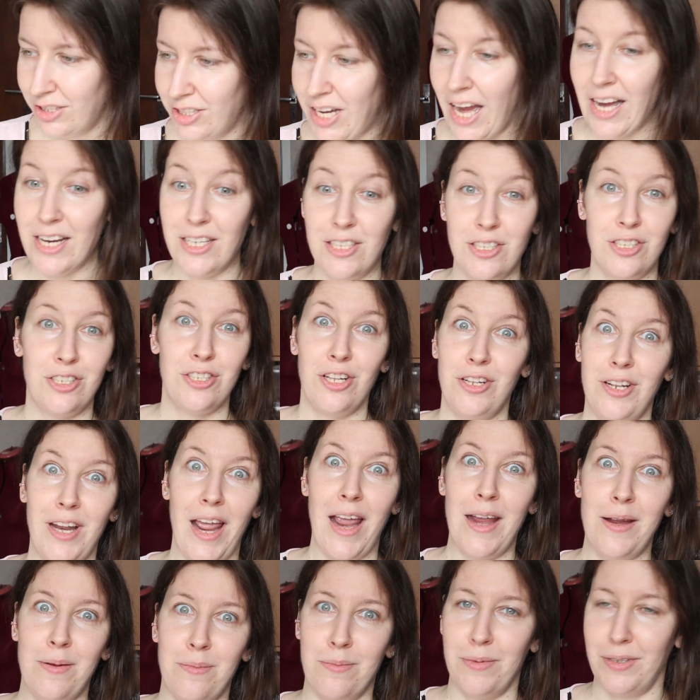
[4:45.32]
Change the
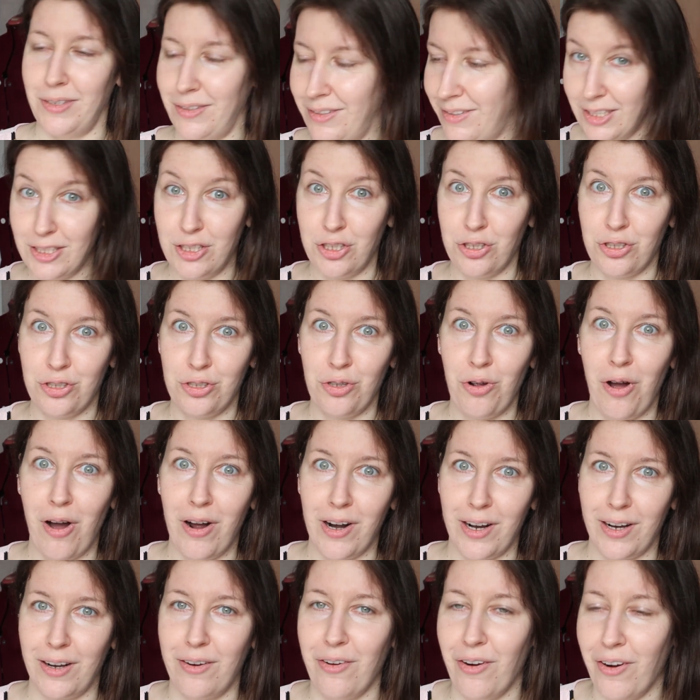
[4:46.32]
name. It's too
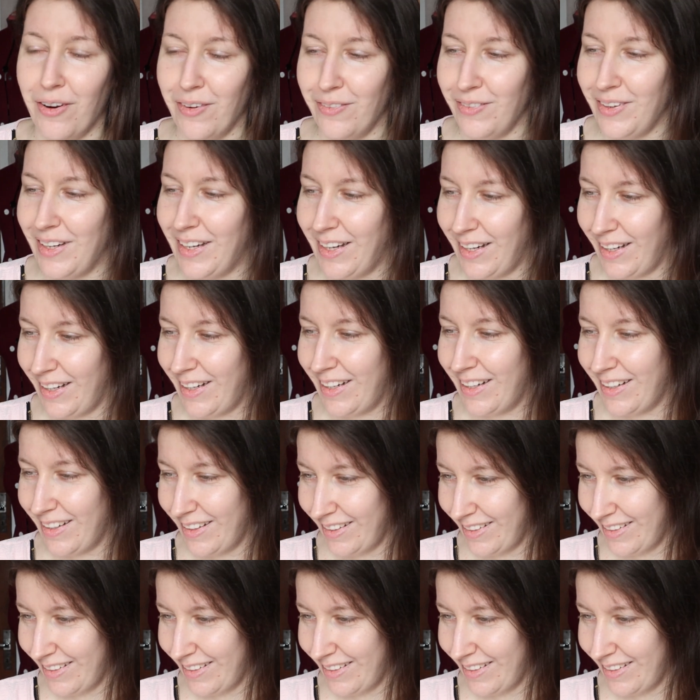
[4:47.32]
hard for me.